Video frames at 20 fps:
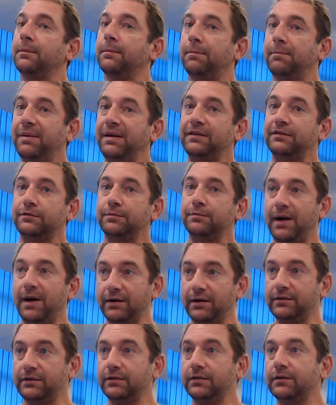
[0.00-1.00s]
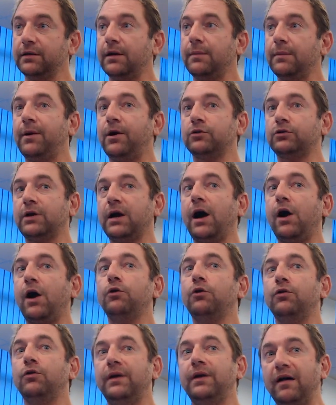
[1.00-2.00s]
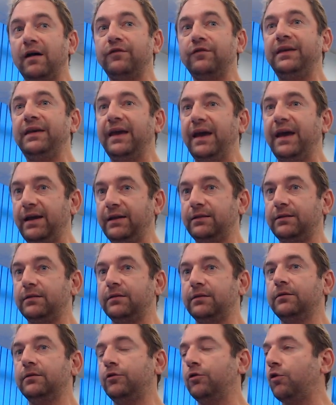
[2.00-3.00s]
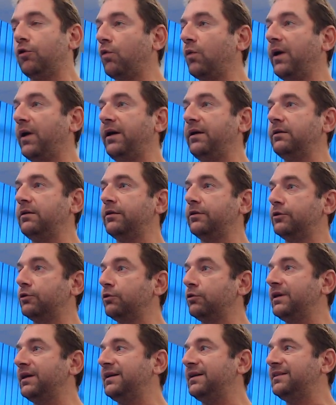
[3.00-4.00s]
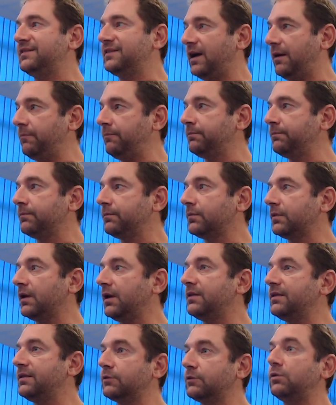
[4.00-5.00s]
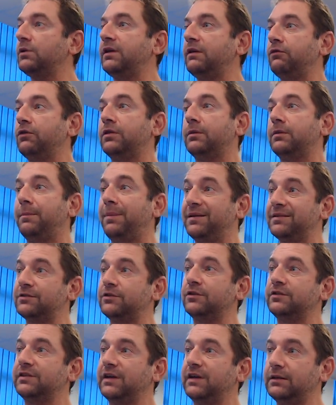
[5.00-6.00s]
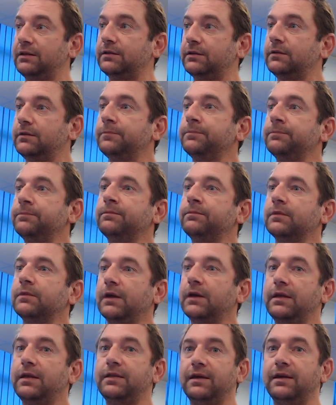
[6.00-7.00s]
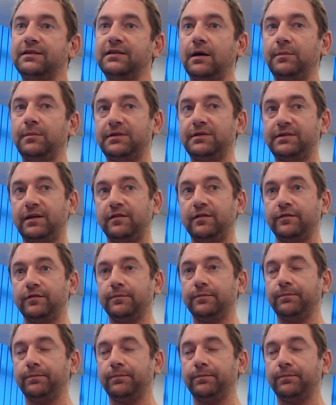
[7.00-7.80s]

be smart about how you navigate your way through the exam, and that will give you the best result in the exam itself.